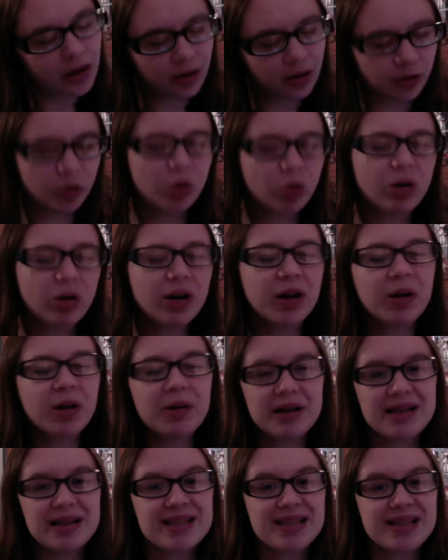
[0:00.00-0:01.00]
Giorno
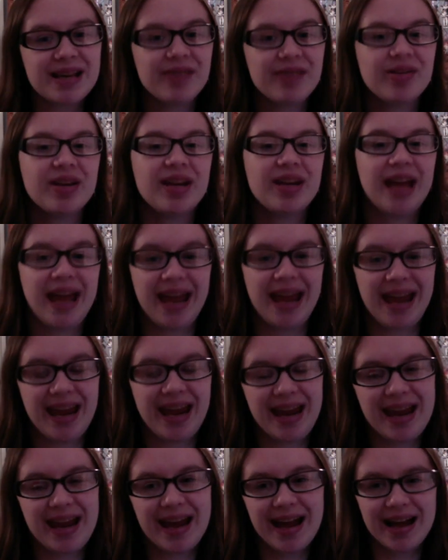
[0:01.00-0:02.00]
is given
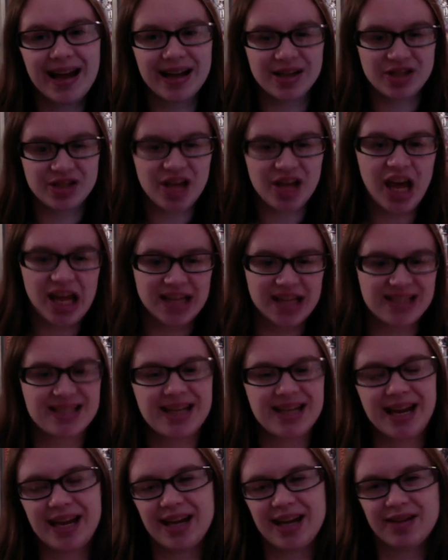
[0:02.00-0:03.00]
a test,
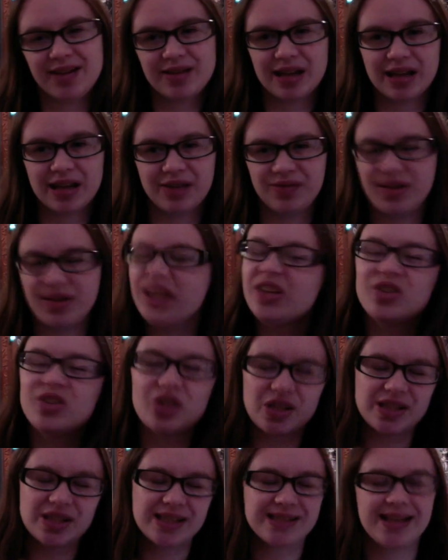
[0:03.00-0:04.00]
a kind of
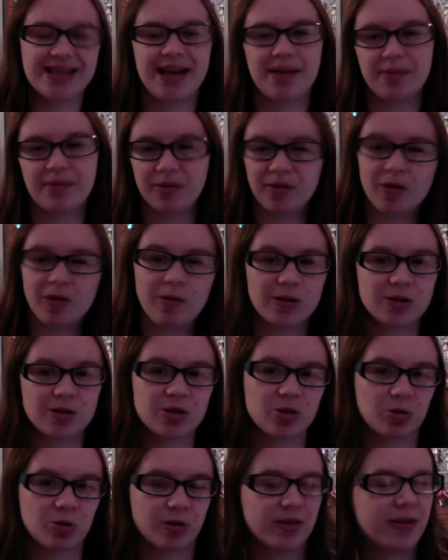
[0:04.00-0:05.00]
inches exam if he wants to
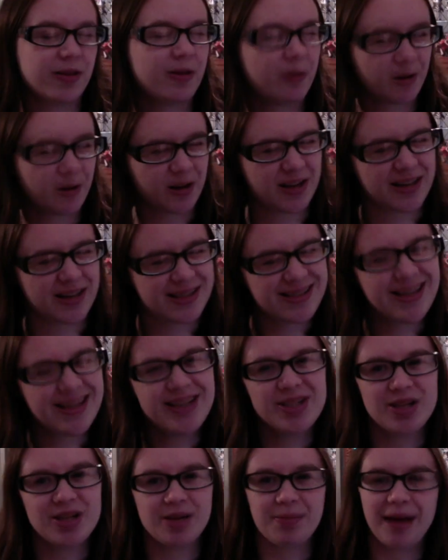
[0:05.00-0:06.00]
join the
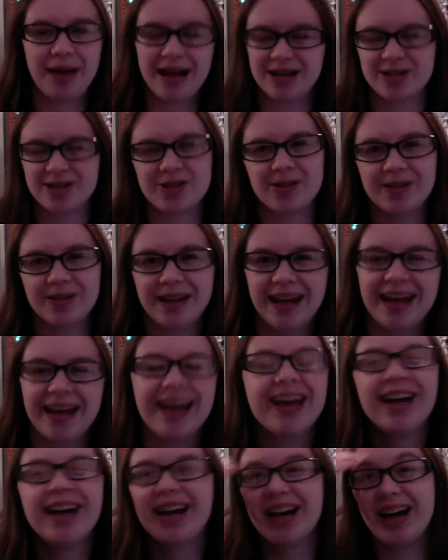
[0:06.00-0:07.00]
organization, Passione,
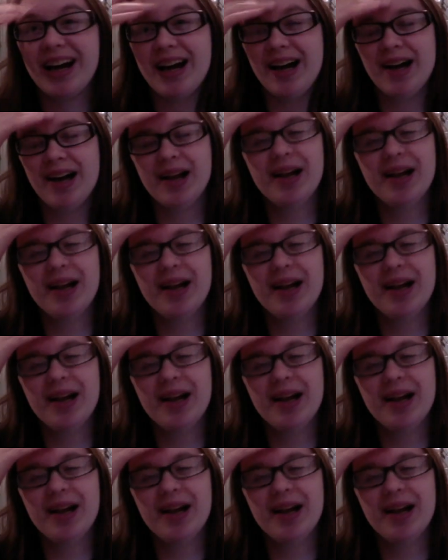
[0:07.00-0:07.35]
uh,